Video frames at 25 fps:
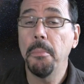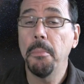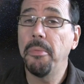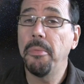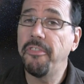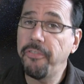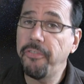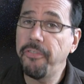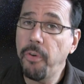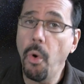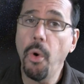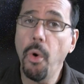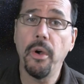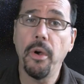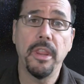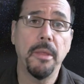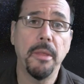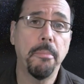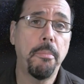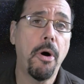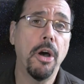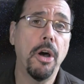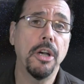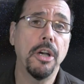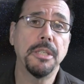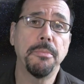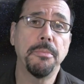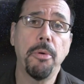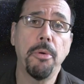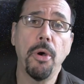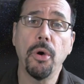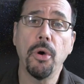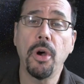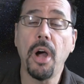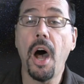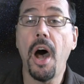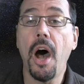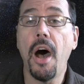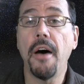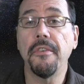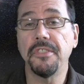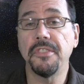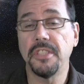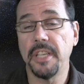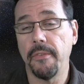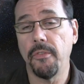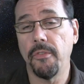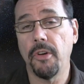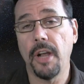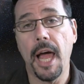before the parts broke off
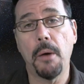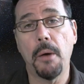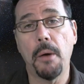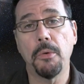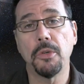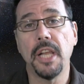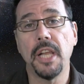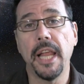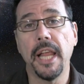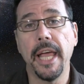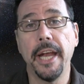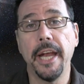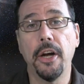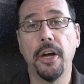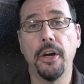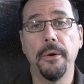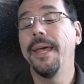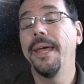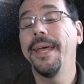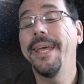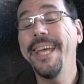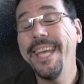several hours later.